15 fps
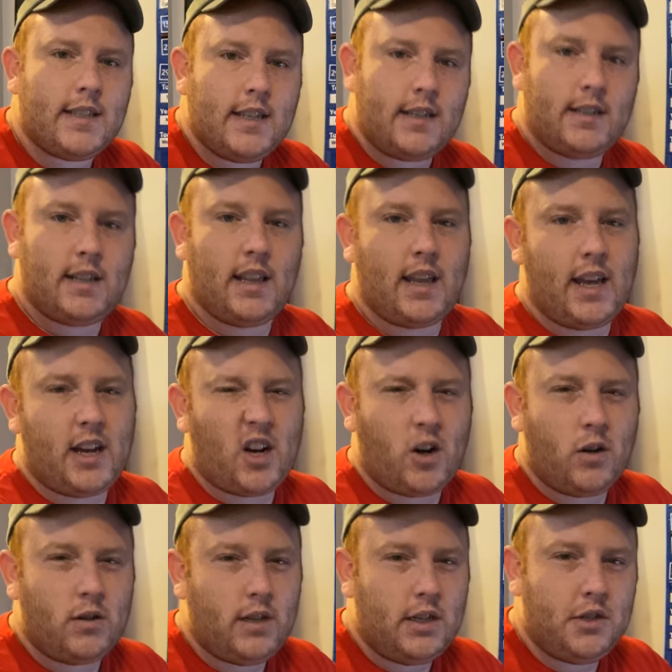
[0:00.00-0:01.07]
into like
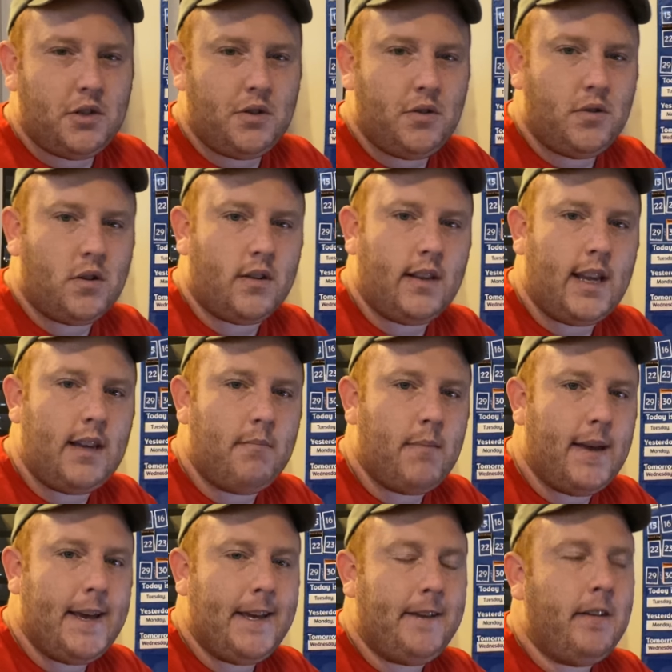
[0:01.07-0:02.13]
early June or late
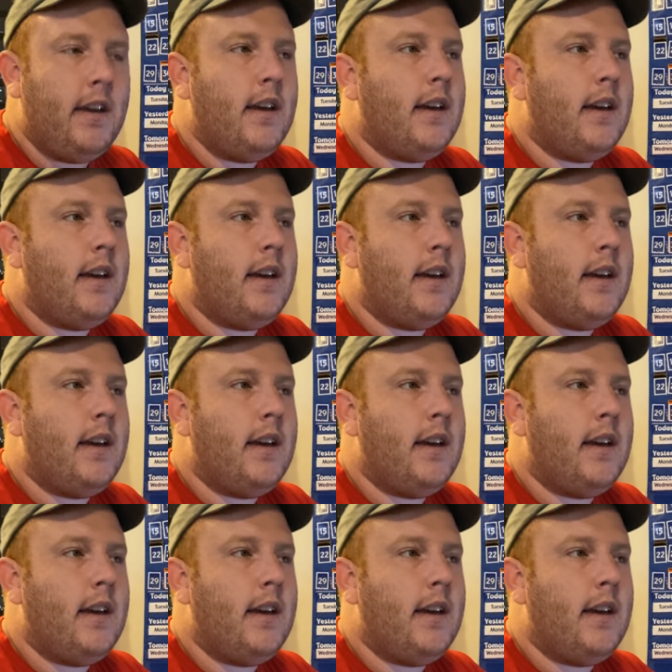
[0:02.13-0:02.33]
May.